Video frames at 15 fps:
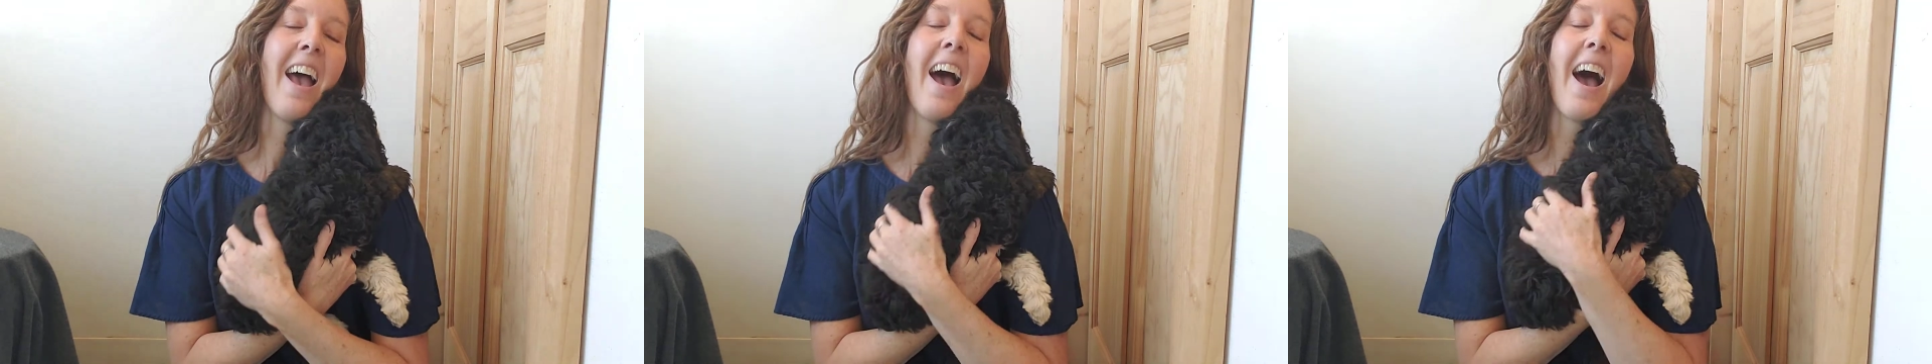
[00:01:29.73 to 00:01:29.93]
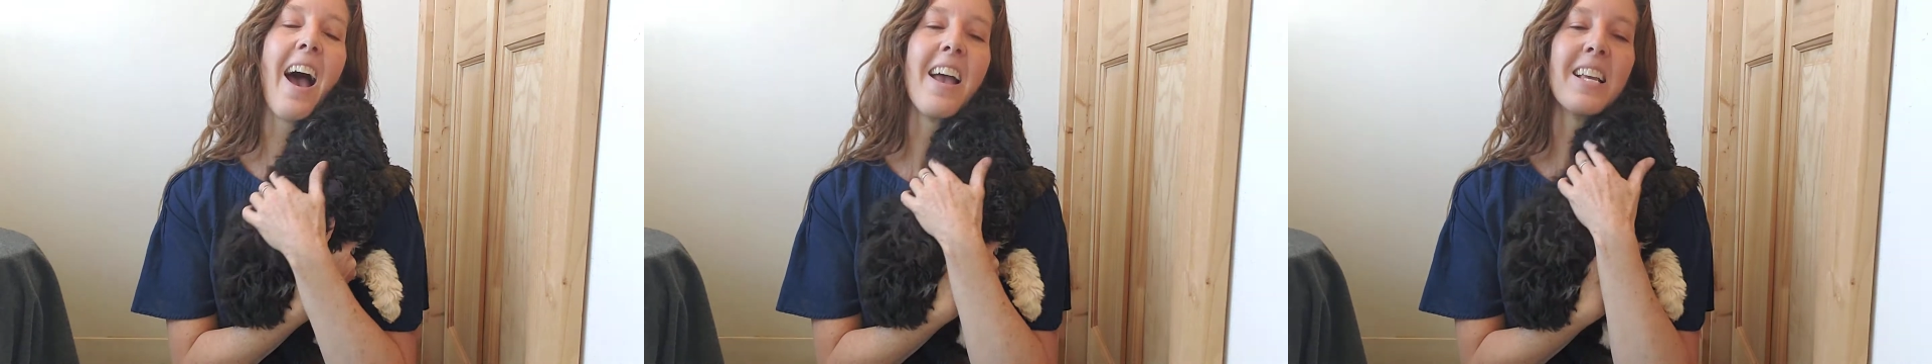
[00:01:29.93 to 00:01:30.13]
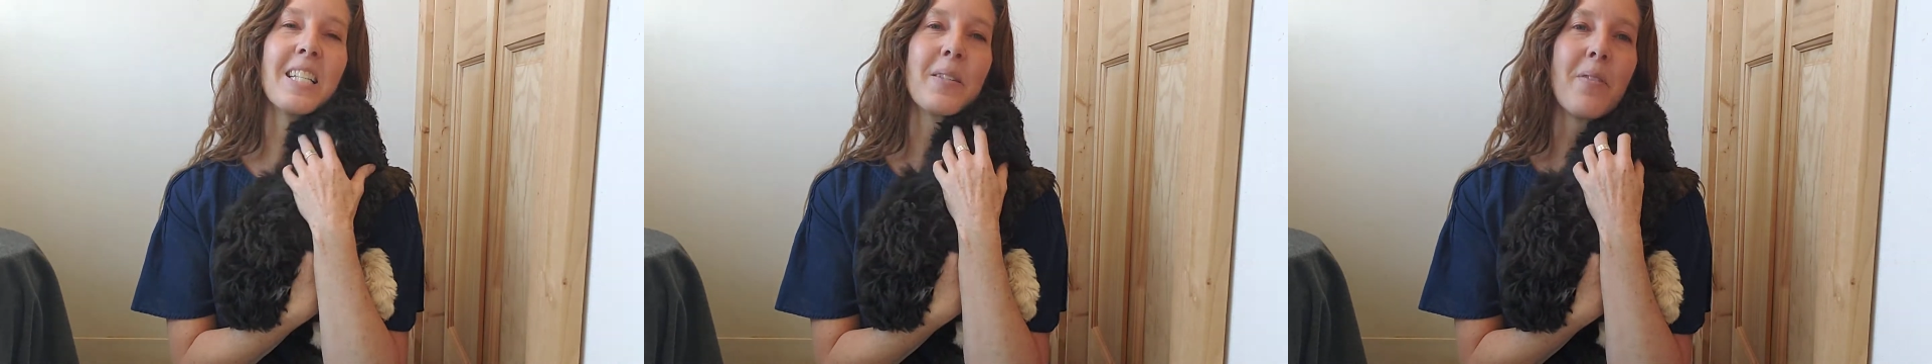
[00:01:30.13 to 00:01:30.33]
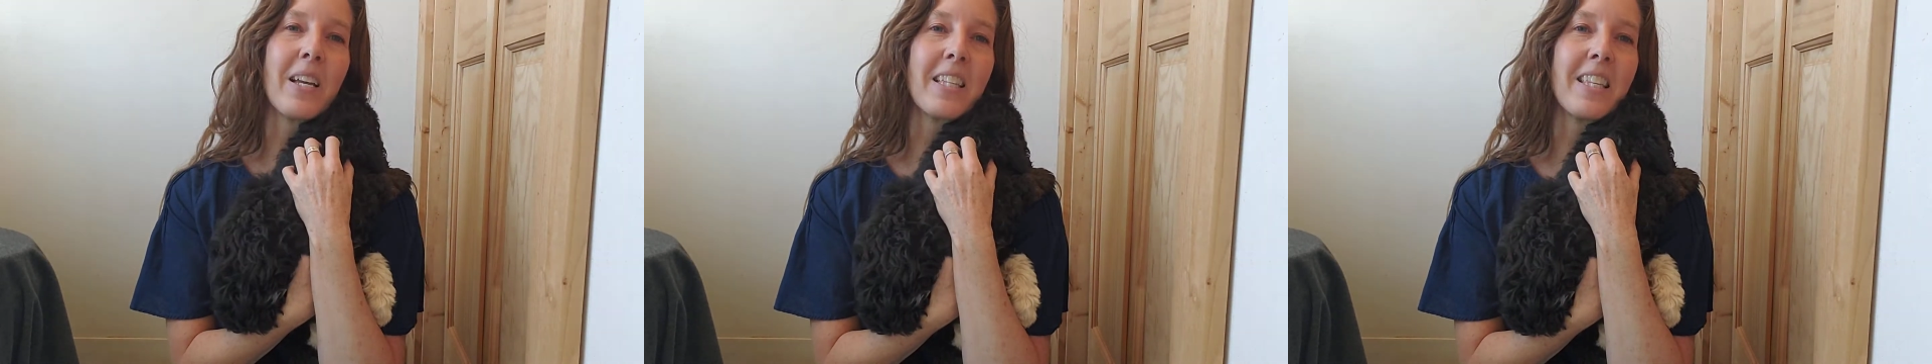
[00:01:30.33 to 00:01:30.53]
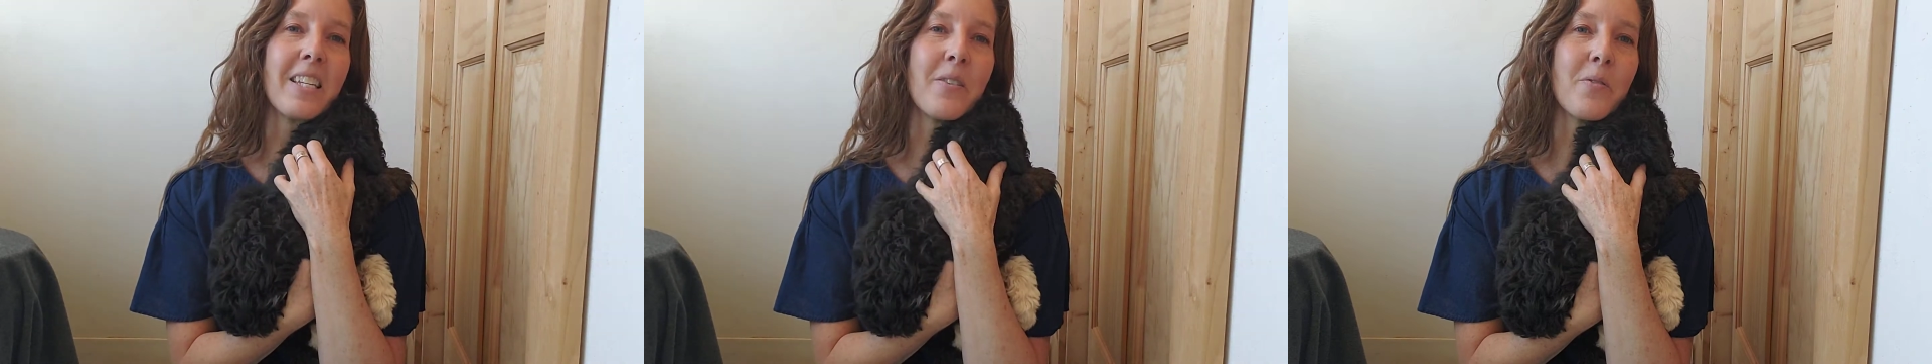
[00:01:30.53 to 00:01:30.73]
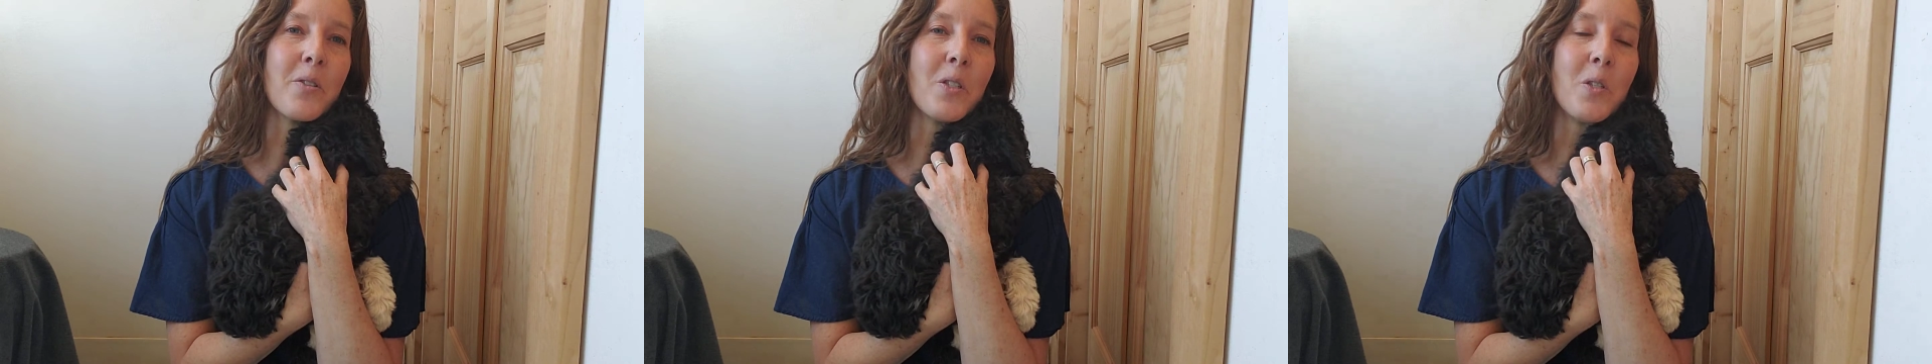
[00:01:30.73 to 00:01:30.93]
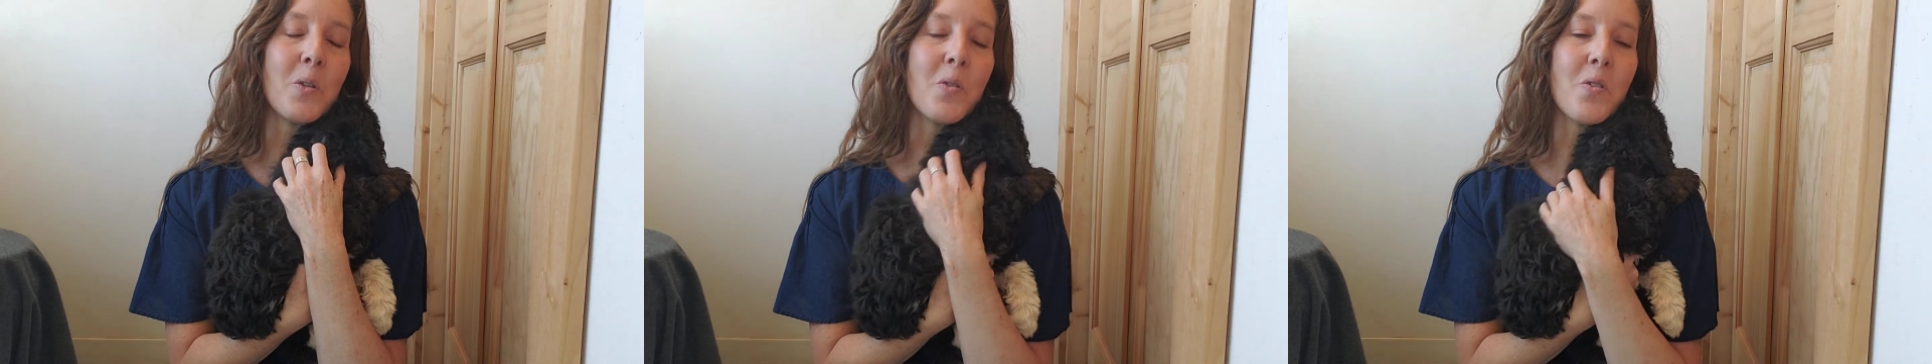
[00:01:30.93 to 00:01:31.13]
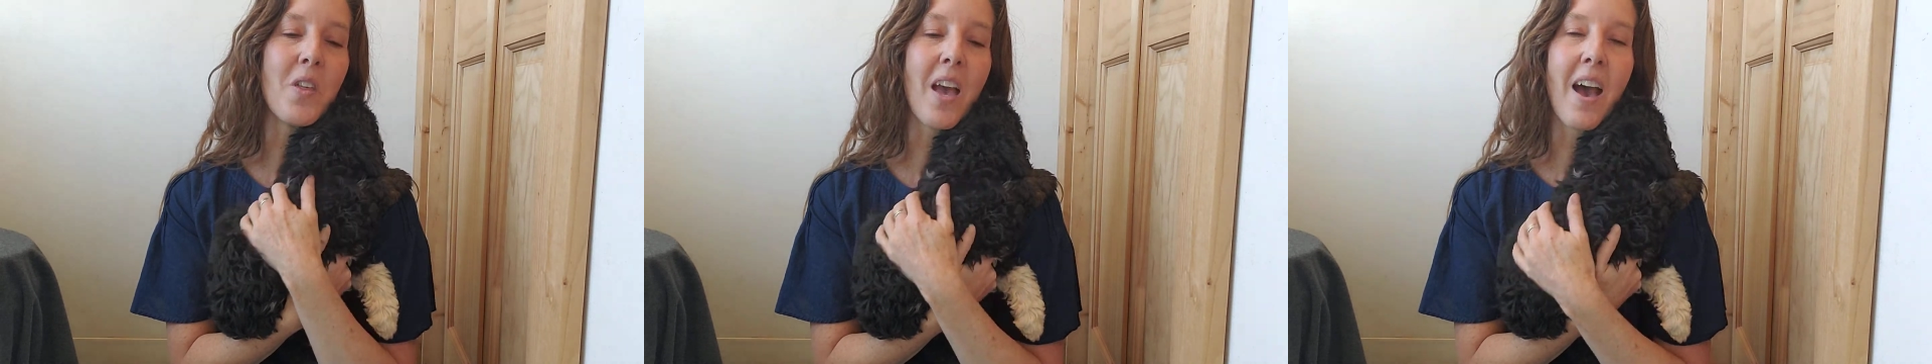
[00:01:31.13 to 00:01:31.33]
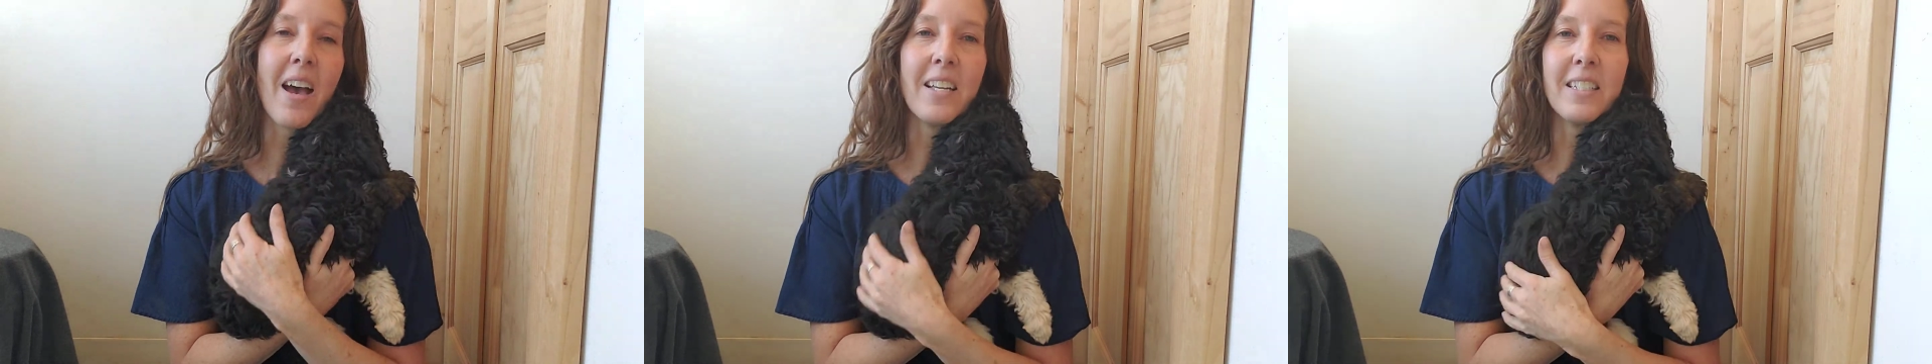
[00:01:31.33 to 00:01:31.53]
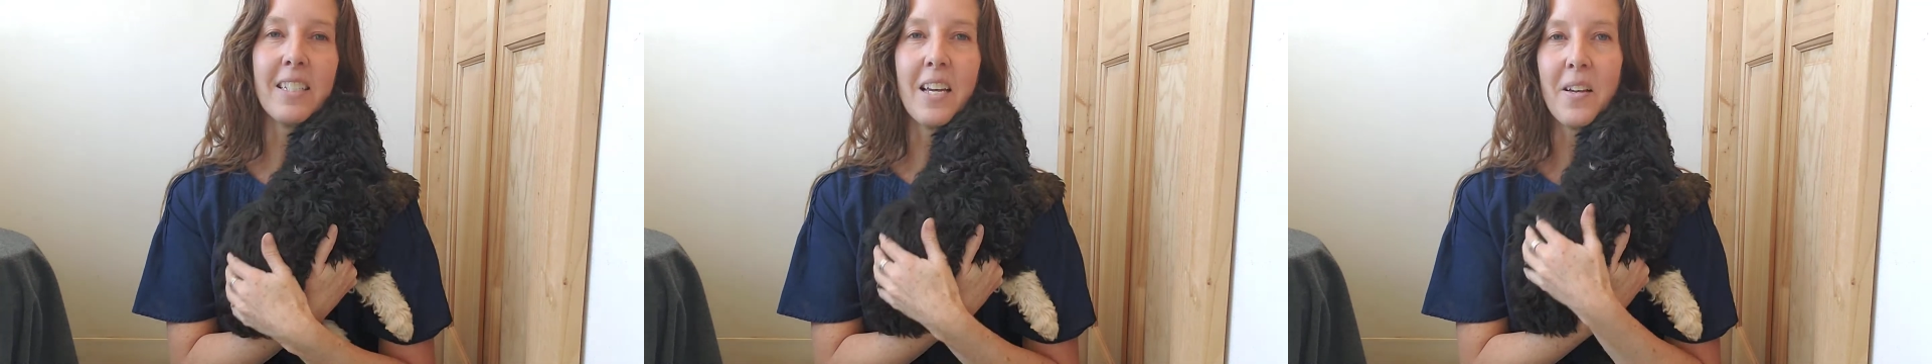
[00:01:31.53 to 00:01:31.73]
I expect that it will do
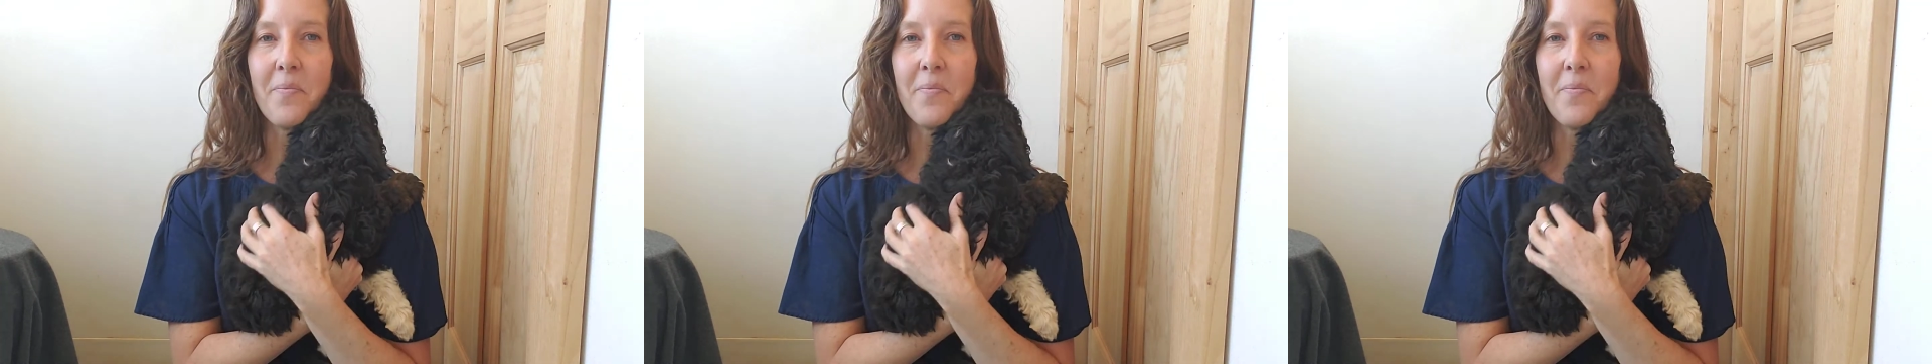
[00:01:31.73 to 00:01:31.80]
that.